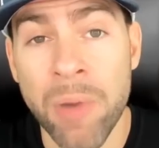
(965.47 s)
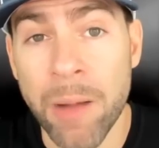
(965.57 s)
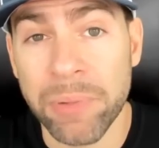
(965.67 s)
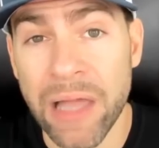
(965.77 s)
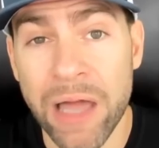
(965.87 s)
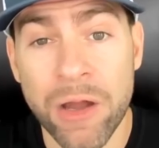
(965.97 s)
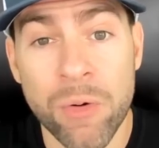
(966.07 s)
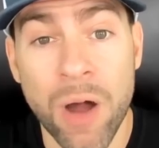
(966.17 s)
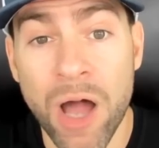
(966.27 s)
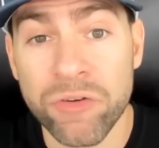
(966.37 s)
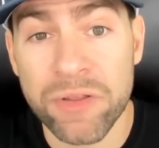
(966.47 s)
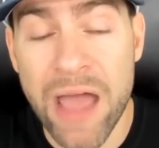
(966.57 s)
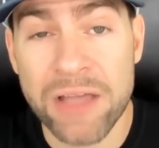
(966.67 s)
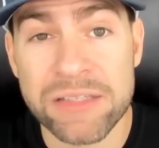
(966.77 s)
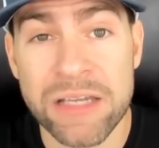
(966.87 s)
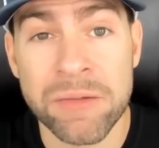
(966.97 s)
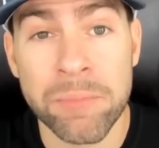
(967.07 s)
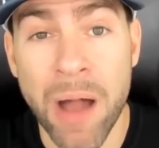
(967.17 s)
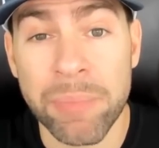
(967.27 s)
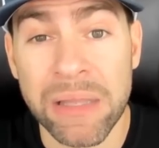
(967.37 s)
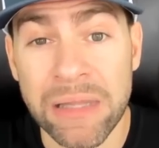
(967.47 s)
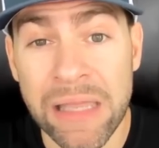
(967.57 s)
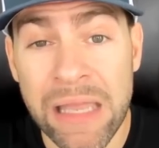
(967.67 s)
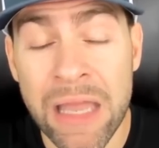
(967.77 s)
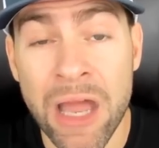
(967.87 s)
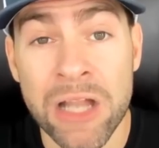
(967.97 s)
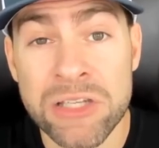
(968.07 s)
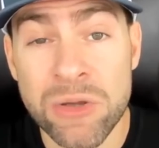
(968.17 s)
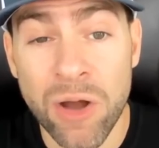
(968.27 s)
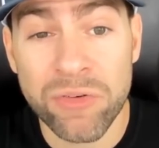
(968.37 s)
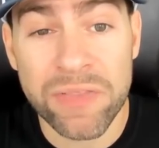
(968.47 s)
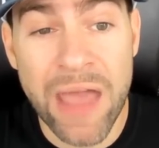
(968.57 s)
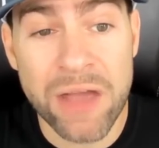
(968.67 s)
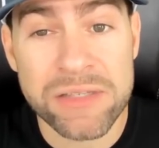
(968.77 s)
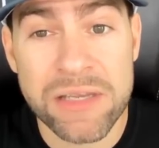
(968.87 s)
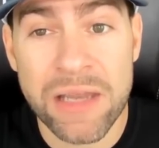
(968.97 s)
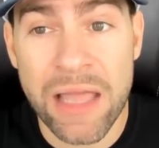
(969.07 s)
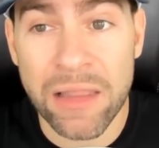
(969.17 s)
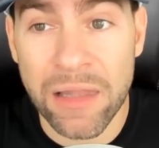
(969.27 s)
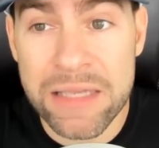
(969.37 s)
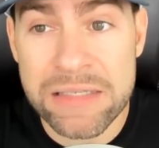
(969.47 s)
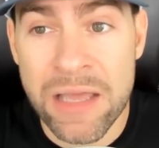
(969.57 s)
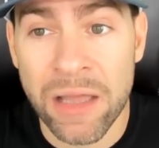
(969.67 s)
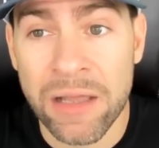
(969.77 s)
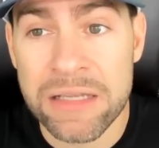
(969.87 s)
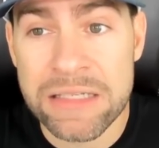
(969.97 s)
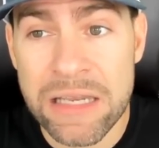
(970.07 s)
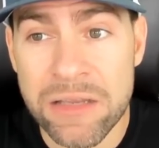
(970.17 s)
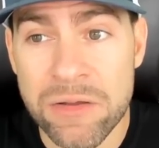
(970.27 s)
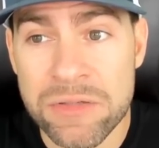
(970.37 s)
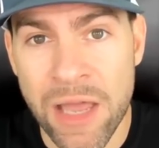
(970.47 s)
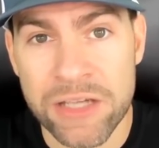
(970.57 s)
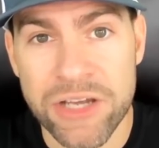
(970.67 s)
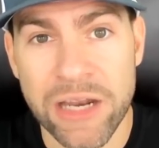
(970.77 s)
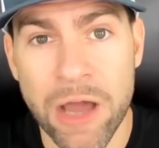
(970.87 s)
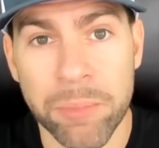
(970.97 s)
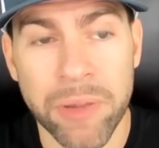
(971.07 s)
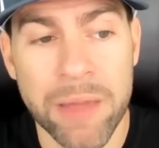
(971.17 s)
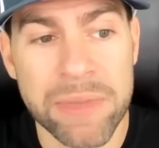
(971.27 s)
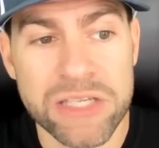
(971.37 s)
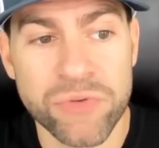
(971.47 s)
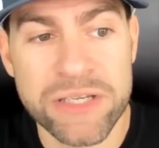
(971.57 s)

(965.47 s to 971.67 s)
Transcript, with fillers: Pompliano 100,000, Bobby Lee 200,000, and the list continues. And checking out Plan B's